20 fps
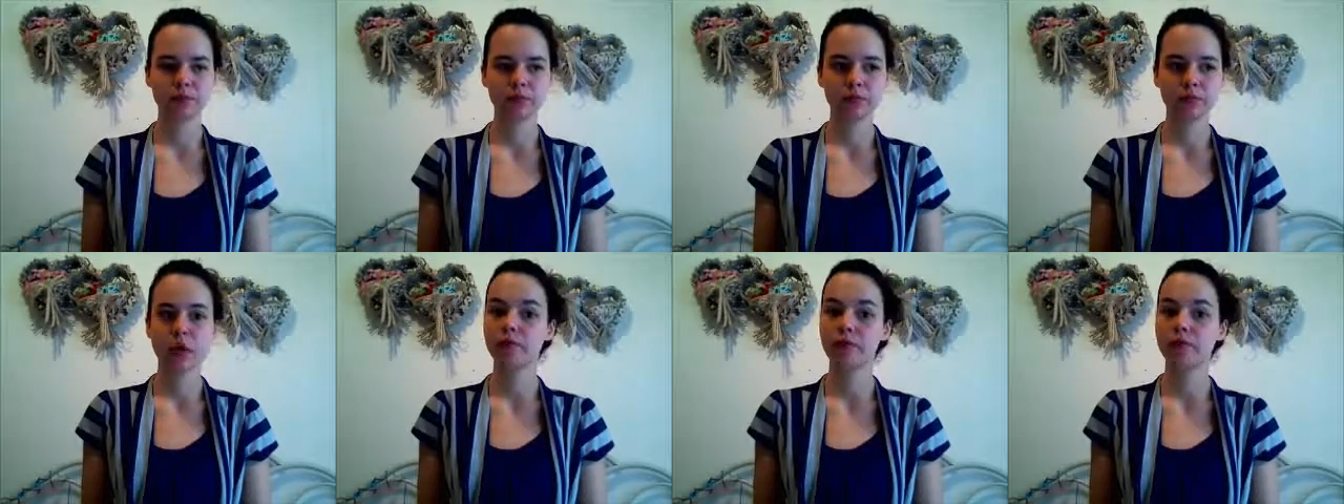
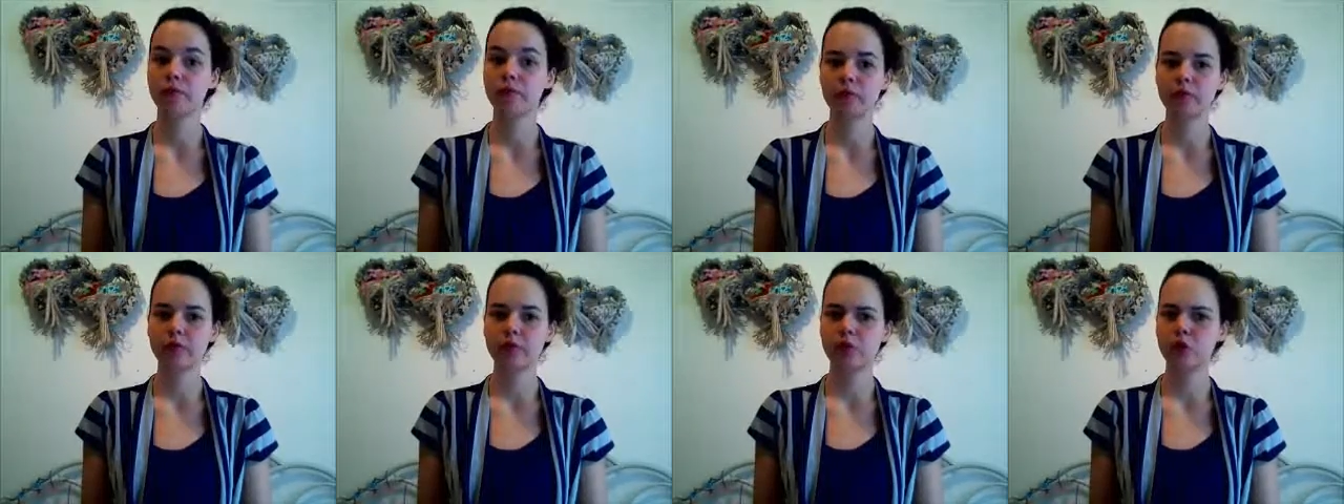No,
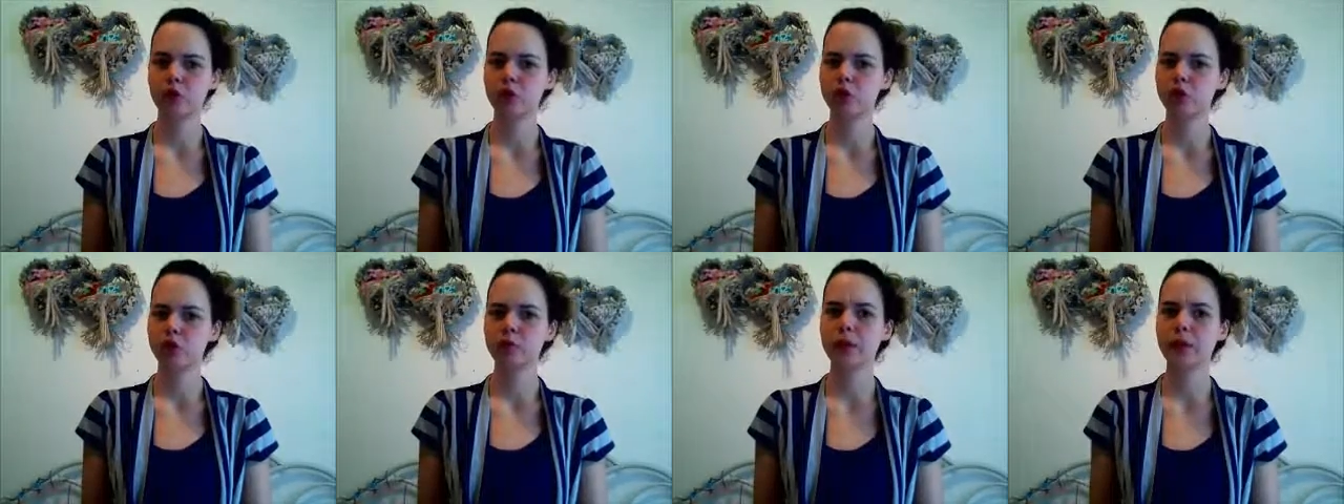
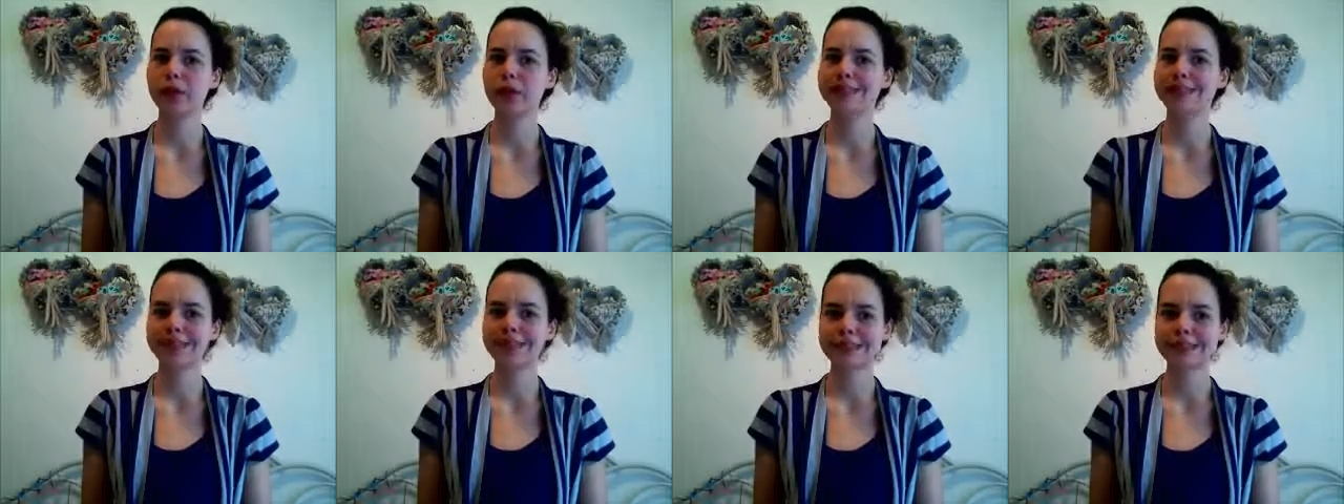52 by
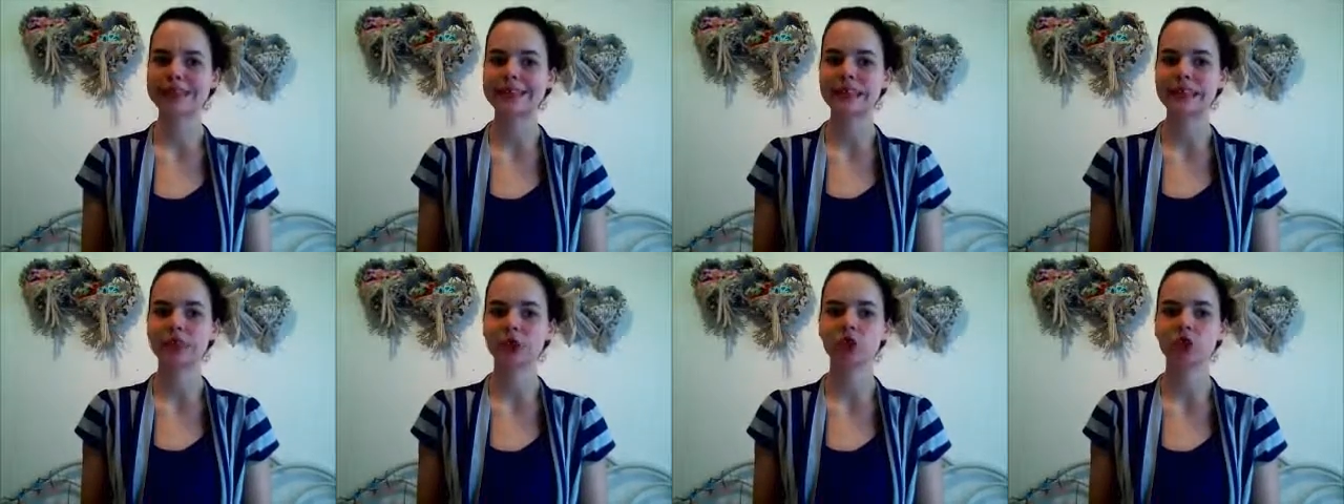
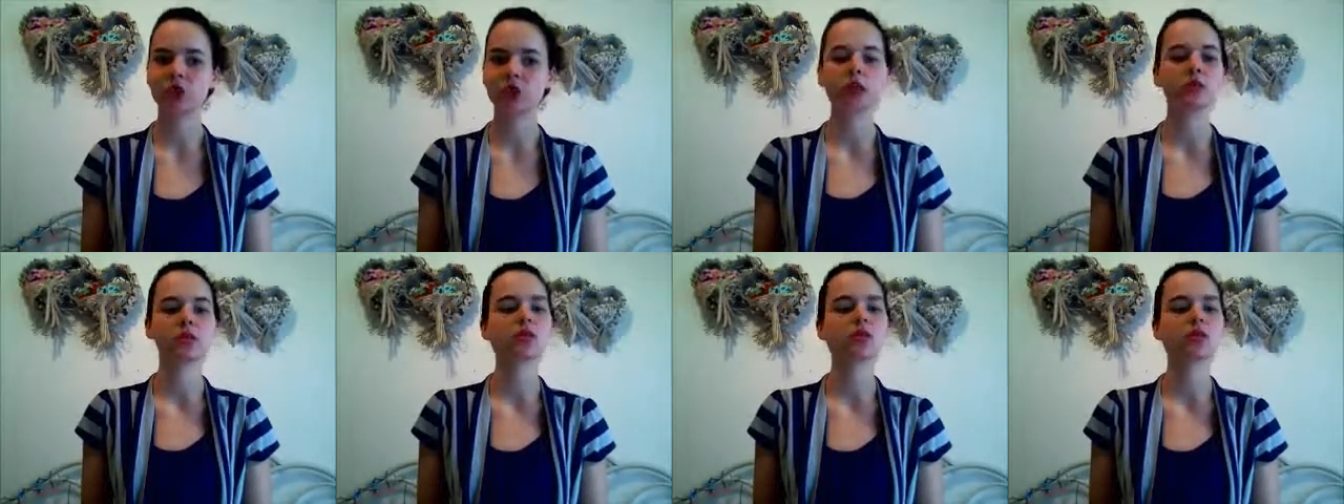60
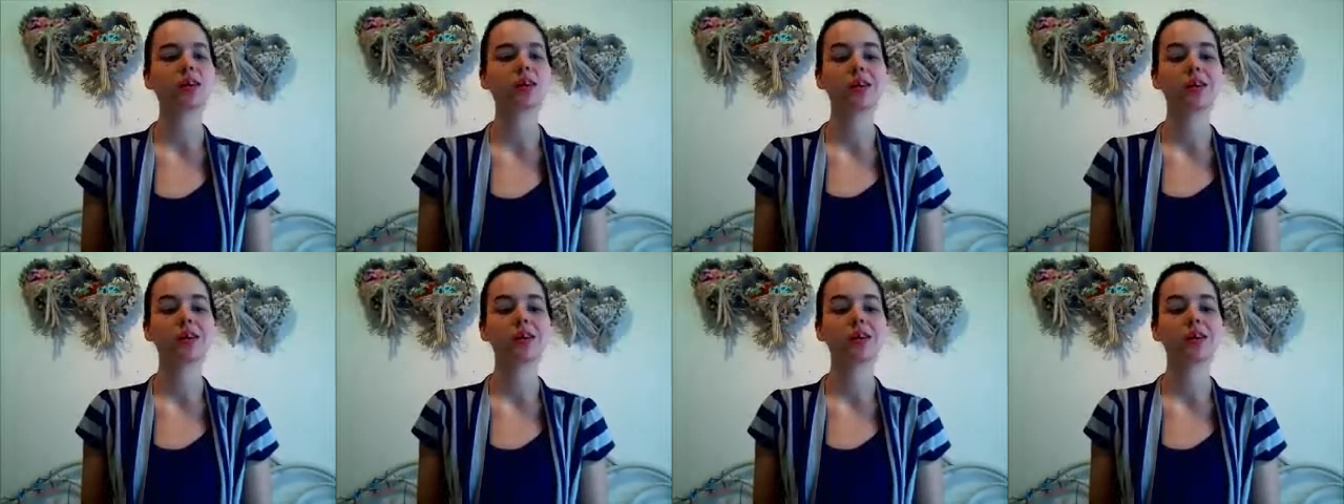inches.